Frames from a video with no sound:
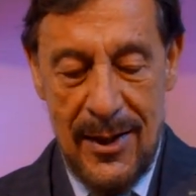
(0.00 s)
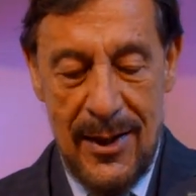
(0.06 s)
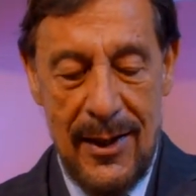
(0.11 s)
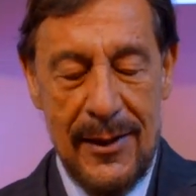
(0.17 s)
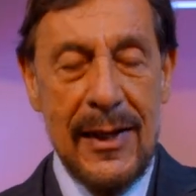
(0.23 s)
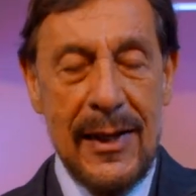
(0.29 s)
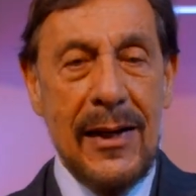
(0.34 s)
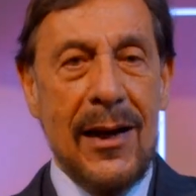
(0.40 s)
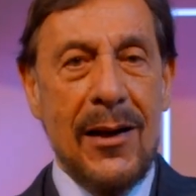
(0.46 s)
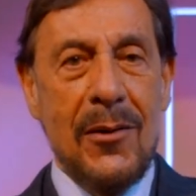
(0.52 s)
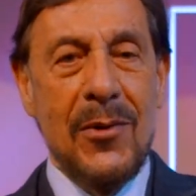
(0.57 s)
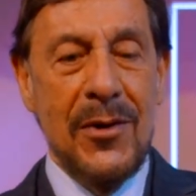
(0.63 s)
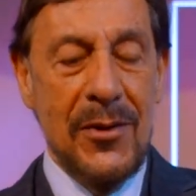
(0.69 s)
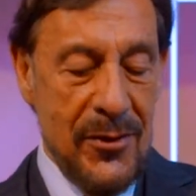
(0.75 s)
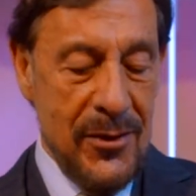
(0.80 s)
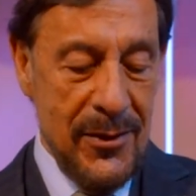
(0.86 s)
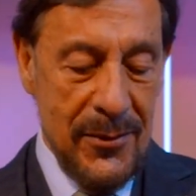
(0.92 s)
And then I
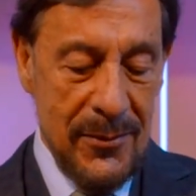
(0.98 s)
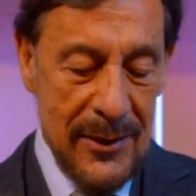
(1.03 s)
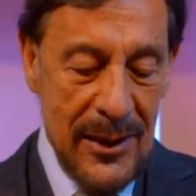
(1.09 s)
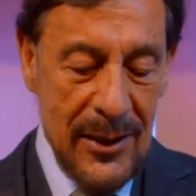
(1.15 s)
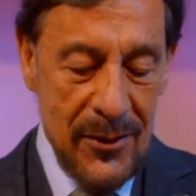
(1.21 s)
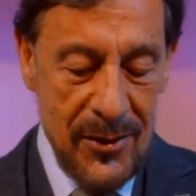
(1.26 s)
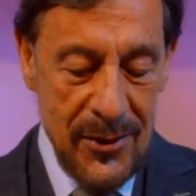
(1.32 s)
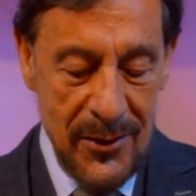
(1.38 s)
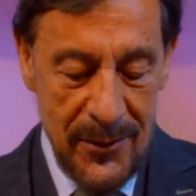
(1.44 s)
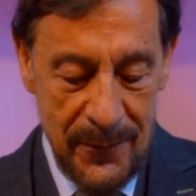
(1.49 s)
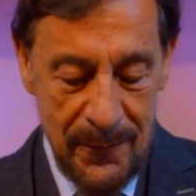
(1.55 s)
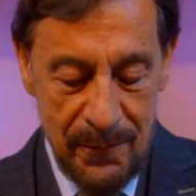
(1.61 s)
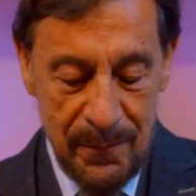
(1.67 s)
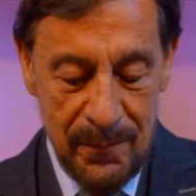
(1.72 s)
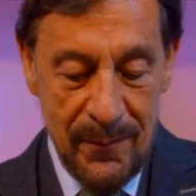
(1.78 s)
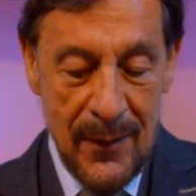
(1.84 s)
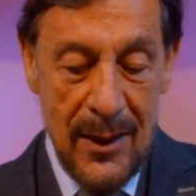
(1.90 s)
want to read you
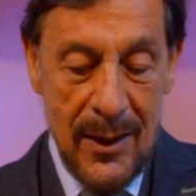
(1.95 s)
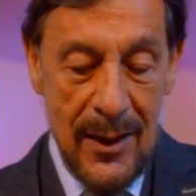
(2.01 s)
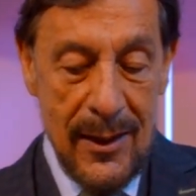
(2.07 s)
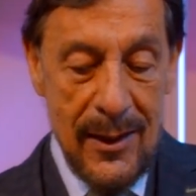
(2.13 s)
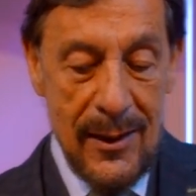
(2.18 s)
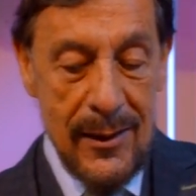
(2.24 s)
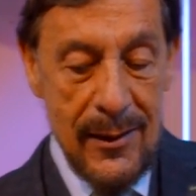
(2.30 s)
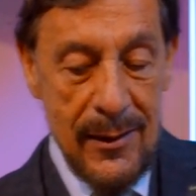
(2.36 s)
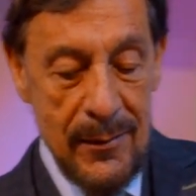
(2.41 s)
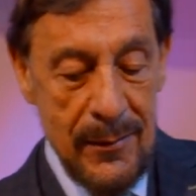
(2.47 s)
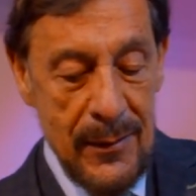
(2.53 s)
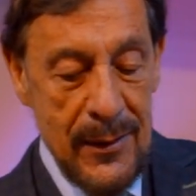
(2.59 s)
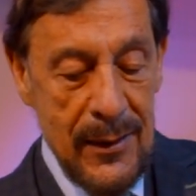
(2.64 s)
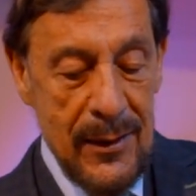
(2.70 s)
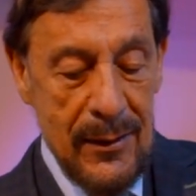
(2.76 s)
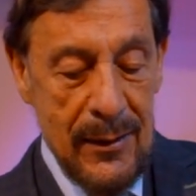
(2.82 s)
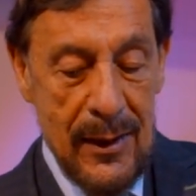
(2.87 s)

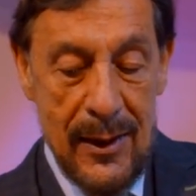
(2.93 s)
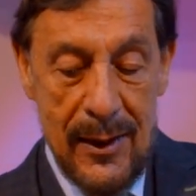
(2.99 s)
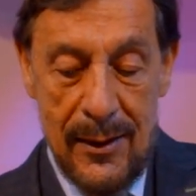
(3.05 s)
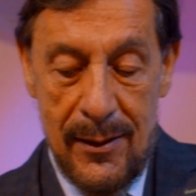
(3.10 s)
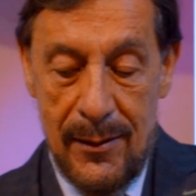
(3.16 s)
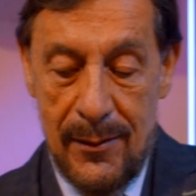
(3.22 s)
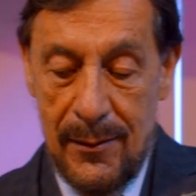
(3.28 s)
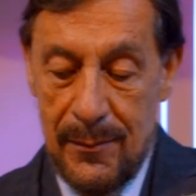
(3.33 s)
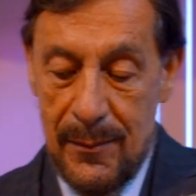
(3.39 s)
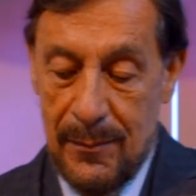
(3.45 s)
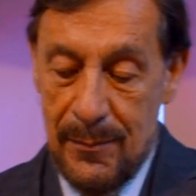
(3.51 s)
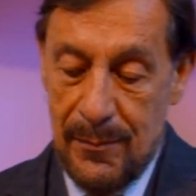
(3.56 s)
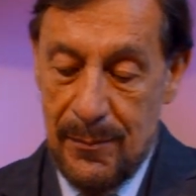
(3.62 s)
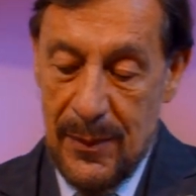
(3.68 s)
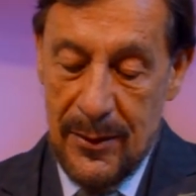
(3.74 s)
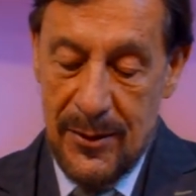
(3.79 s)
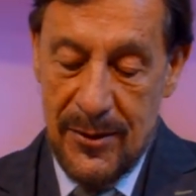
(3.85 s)

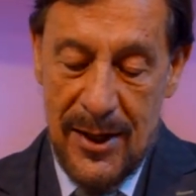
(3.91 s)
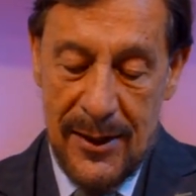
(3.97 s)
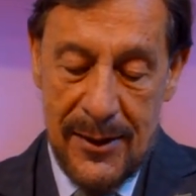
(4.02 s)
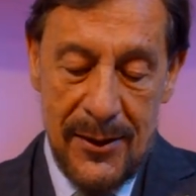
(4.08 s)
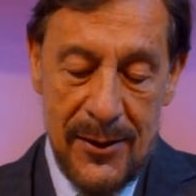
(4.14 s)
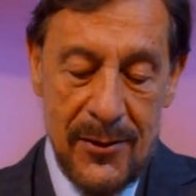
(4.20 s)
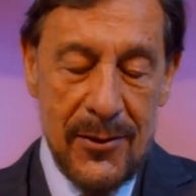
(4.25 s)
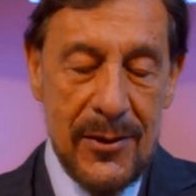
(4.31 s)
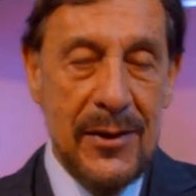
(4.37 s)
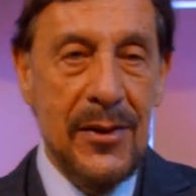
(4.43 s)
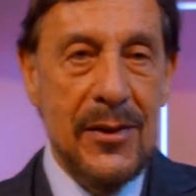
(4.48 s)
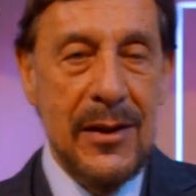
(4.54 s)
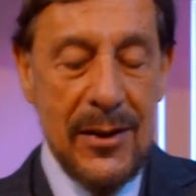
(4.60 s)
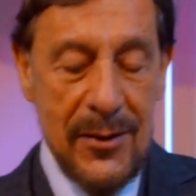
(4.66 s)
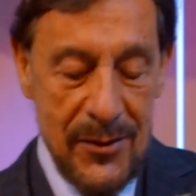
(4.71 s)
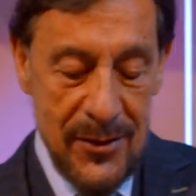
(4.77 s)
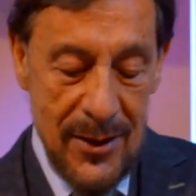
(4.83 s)
2
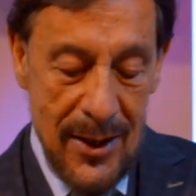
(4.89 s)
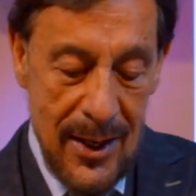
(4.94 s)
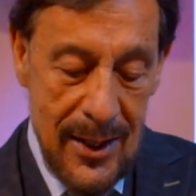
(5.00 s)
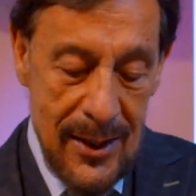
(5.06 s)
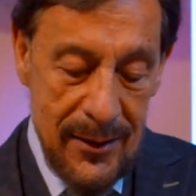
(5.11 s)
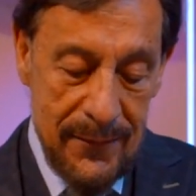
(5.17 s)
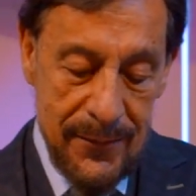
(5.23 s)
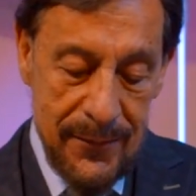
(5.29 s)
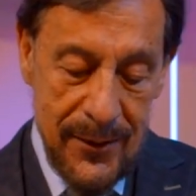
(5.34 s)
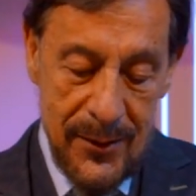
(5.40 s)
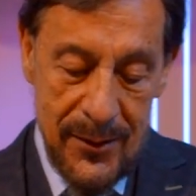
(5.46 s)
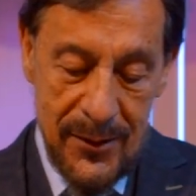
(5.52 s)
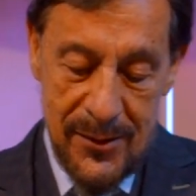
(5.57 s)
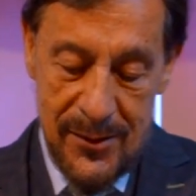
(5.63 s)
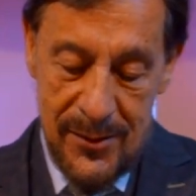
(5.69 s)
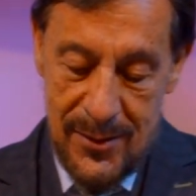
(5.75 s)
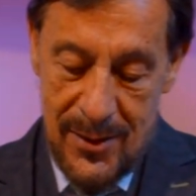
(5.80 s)
Corinthians 8,
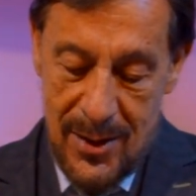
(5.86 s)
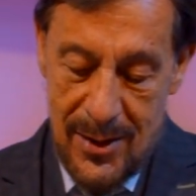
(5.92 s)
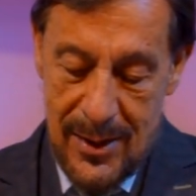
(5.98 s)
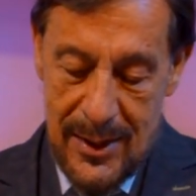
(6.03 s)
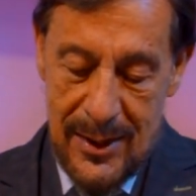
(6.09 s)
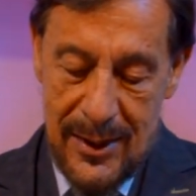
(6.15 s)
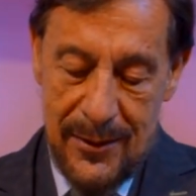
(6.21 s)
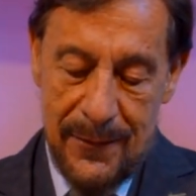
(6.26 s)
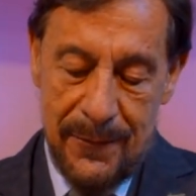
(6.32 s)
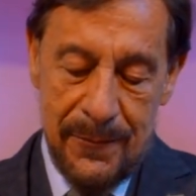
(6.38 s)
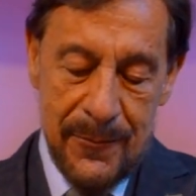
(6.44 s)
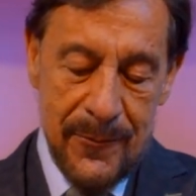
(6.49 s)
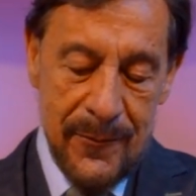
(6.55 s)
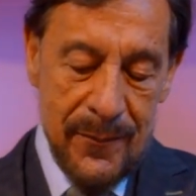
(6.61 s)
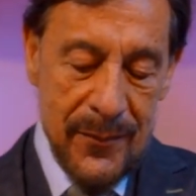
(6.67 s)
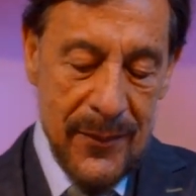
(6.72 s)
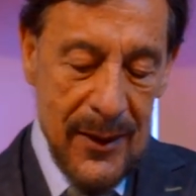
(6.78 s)
verse 9,
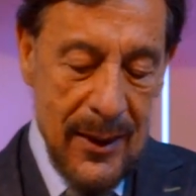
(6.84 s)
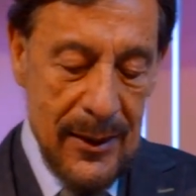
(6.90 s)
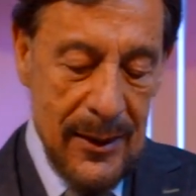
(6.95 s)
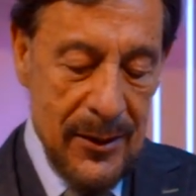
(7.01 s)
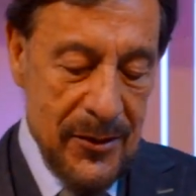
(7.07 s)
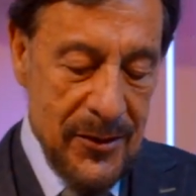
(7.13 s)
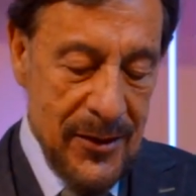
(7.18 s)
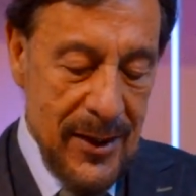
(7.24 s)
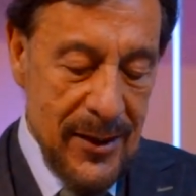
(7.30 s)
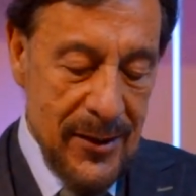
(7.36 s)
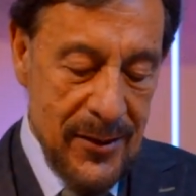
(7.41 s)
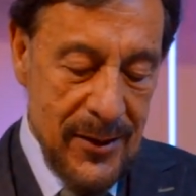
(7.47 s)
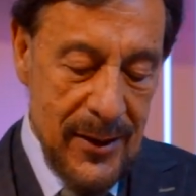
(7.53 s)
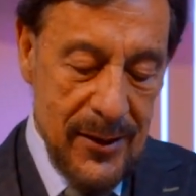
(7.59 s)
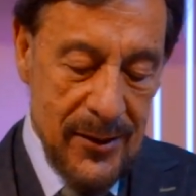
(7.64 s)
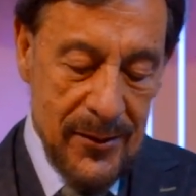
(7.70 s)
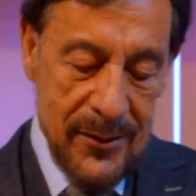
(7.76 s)
and it says
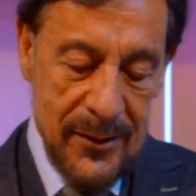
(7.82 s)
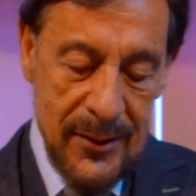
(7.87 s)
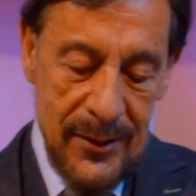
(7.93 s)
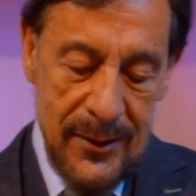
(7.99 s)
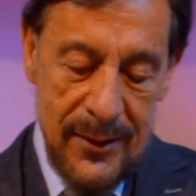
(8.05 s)
this,